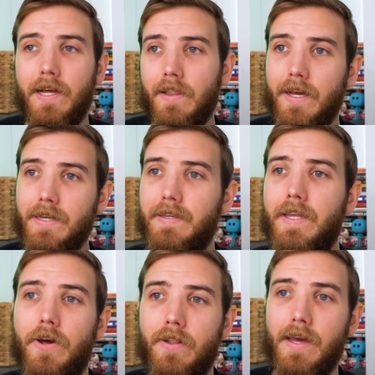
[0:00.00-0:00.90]
Like I said
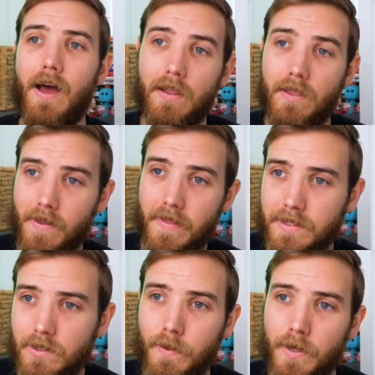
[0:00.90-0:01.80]
earlier, a lot of these
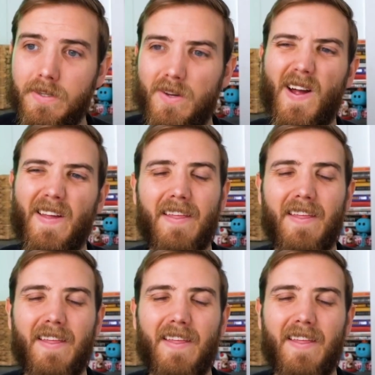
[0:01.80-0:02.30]
new builds are around